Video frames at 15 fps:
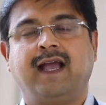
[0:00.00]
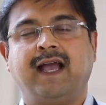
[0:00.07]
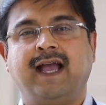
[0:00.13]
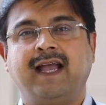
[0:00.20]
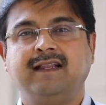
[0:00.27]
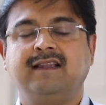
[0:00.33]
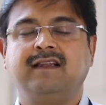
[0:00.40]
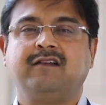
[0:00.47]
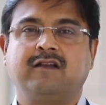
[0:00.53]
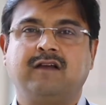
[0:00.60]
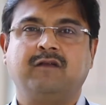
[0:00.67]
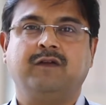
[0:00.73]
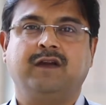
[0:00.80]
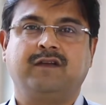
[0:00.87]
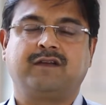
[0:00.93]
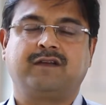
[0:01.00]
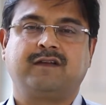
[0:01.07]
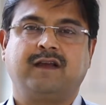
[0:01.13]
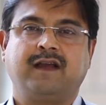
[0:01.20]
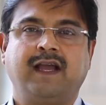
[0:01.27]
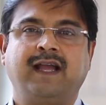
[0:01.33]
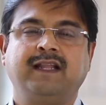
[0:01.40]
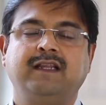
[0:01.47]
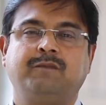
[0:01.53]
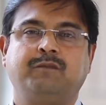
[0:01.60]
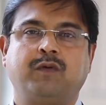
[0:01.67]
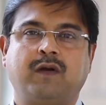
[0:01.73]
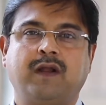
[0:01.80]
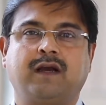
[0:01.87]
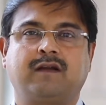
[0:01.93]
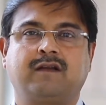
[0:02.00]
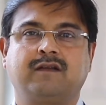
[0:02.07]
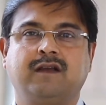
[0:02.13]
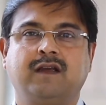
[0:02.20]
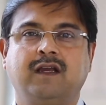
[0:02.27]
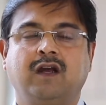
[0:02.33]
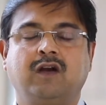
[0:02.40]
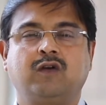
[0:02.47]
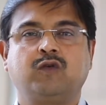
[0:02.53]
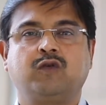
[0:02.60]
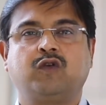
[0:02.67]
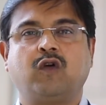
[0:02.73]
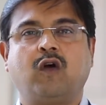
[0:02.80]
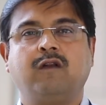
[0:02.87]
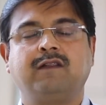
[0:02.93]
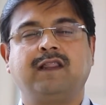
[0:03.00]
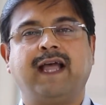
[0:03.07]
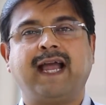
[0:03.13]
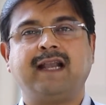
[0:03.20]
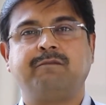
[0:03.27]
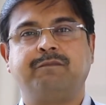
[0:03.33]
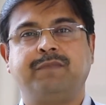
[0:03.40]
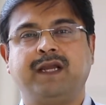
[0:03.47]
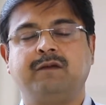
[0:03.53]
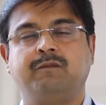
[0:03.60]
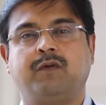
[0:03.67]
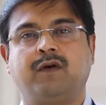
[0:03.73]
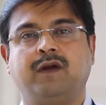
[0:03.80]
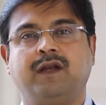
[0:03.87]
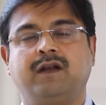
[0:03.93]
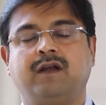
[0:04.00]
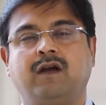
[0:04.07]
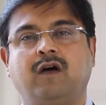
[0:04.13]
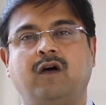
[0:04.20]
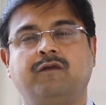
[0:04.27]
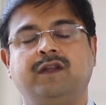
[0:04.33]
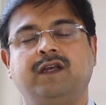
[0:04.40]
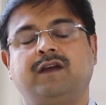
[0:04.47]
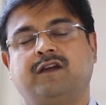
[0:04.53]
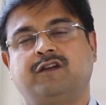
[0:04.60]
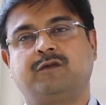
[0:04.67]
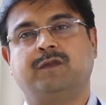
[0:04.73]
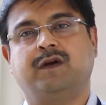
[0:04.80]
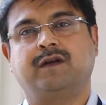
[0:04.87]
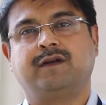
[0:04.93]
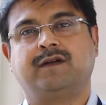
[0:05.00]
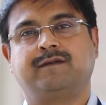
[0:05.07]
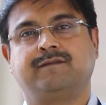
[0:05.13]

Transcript: and the service and the products to solve that pain point of the customer.